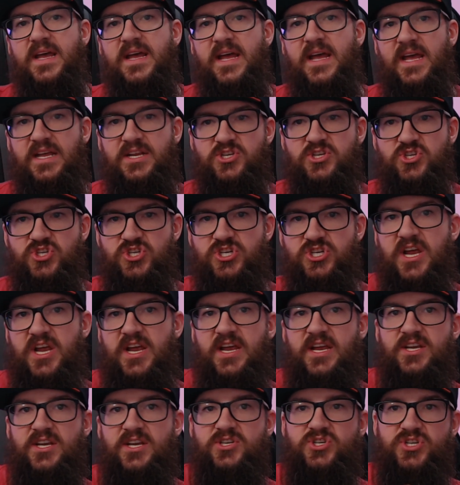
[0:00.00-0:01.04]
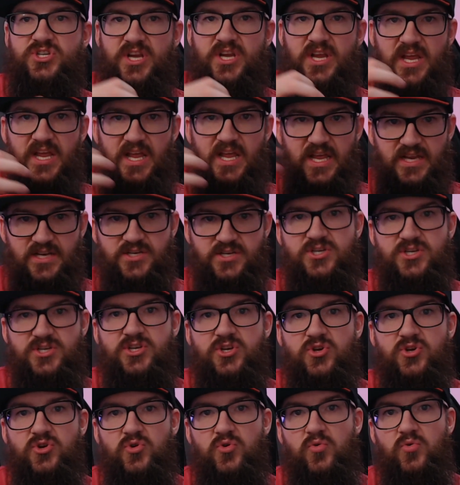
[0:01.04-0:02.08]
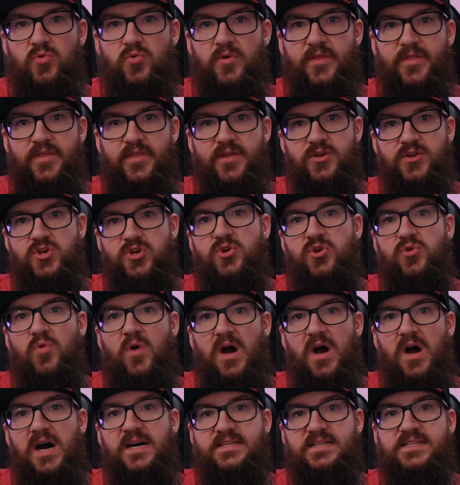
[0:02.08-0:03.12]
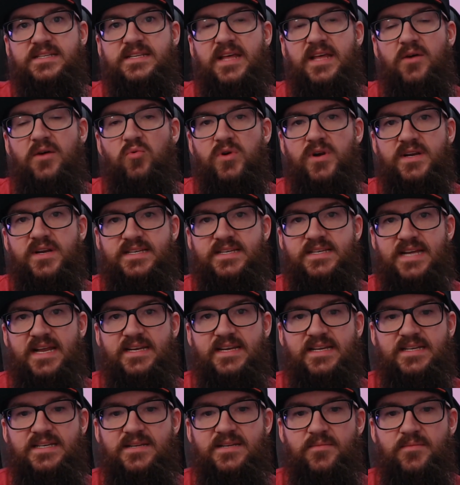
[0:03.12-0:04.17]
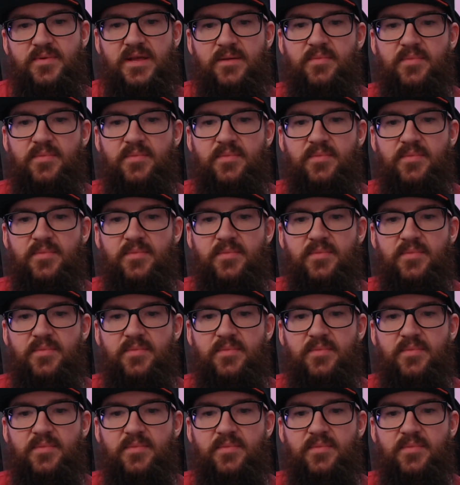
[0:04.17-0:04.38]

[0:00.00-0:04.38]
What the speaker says: and change into the new us that we're intended to be.